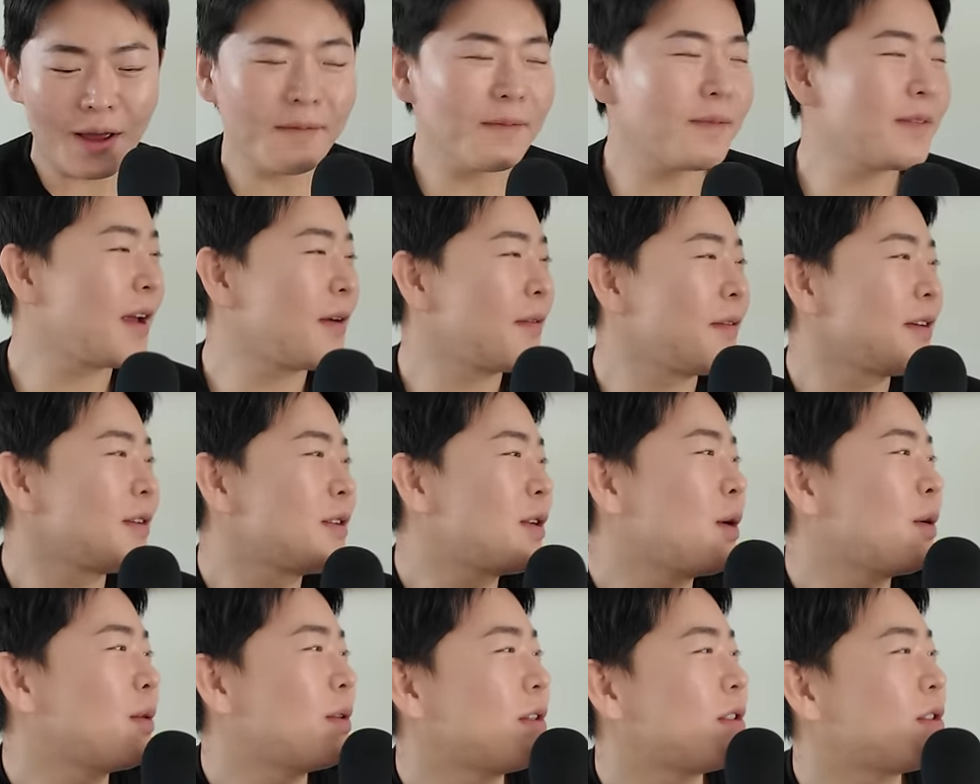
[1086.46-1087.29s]
I've never
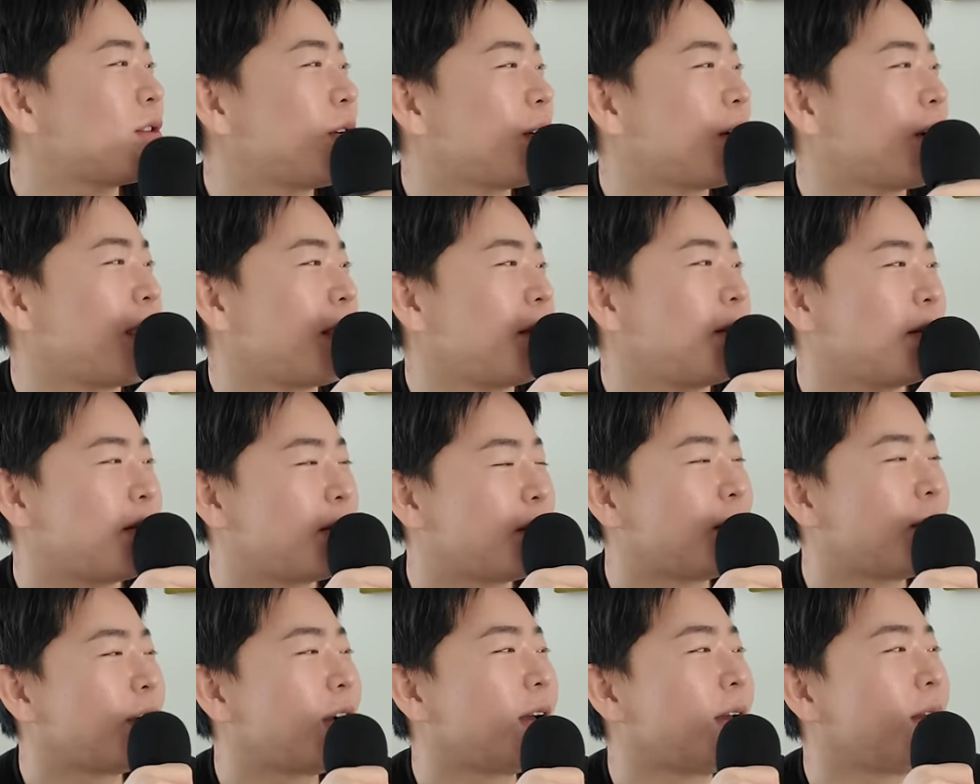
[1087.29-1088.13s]
told this story
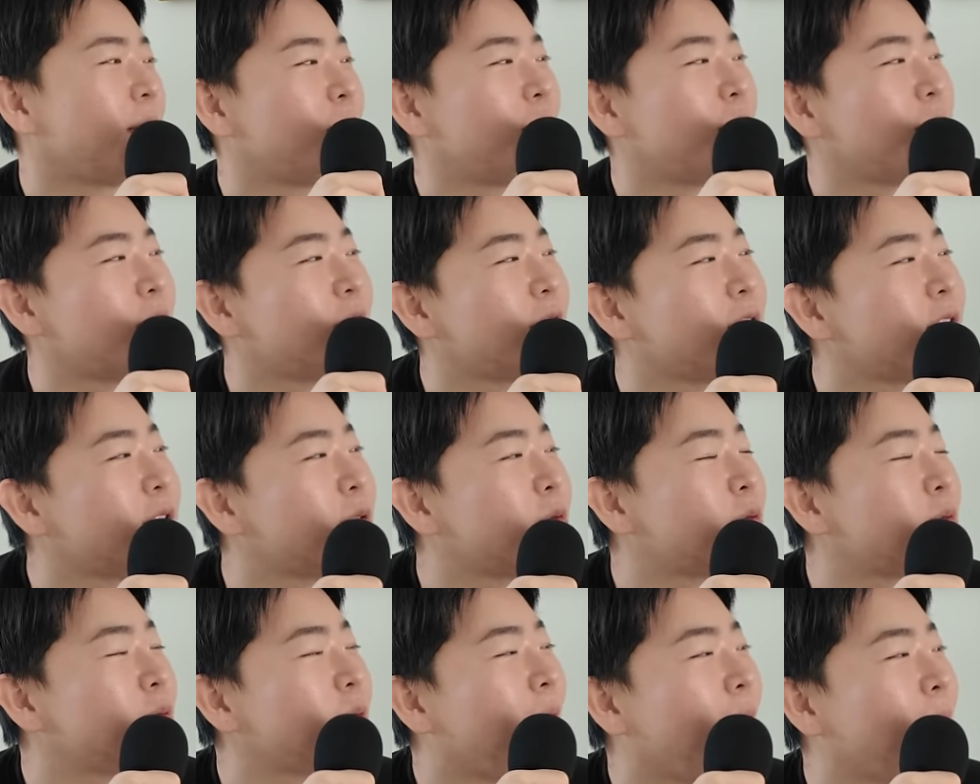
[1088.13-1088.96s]
before. Um,
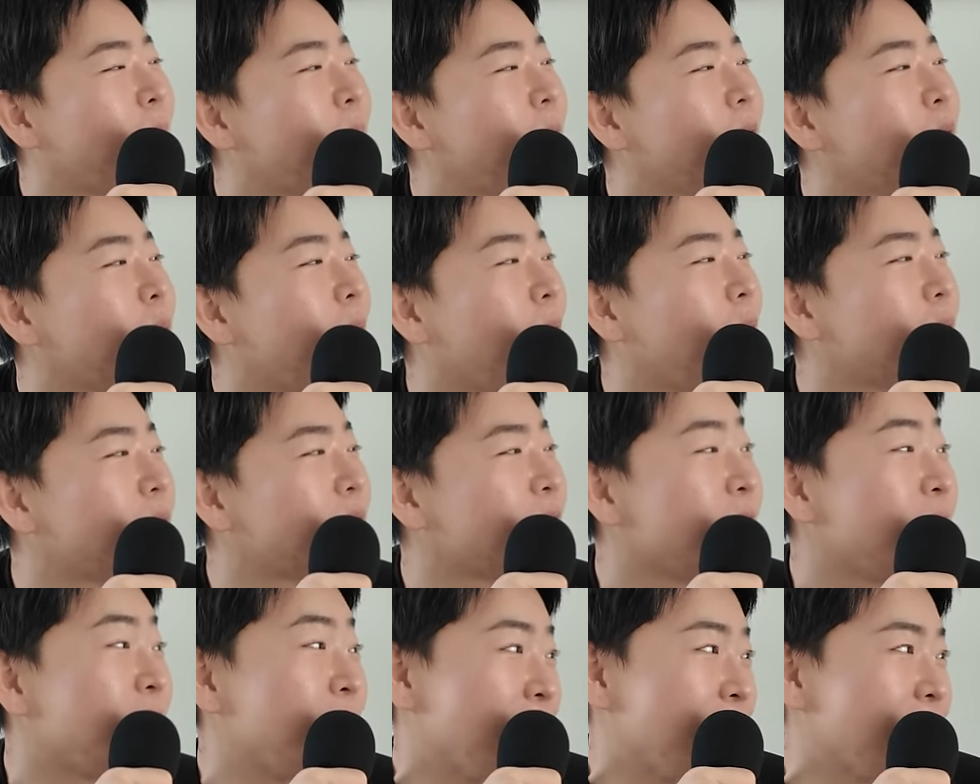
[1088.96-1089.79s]
this happened while I
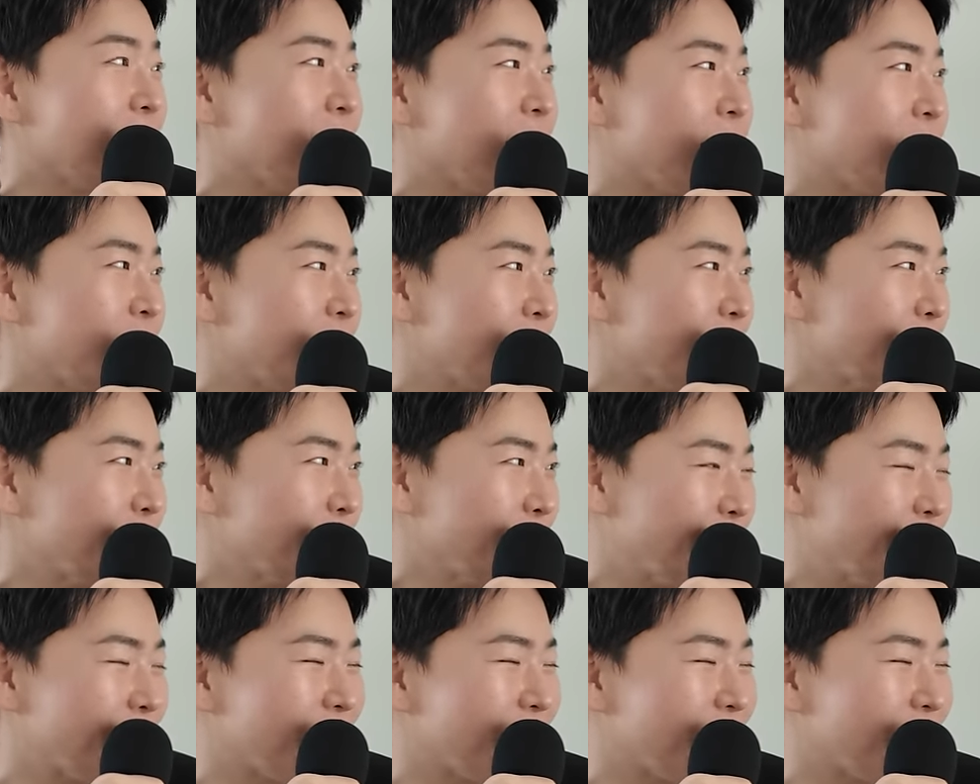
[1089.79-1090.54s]
was in England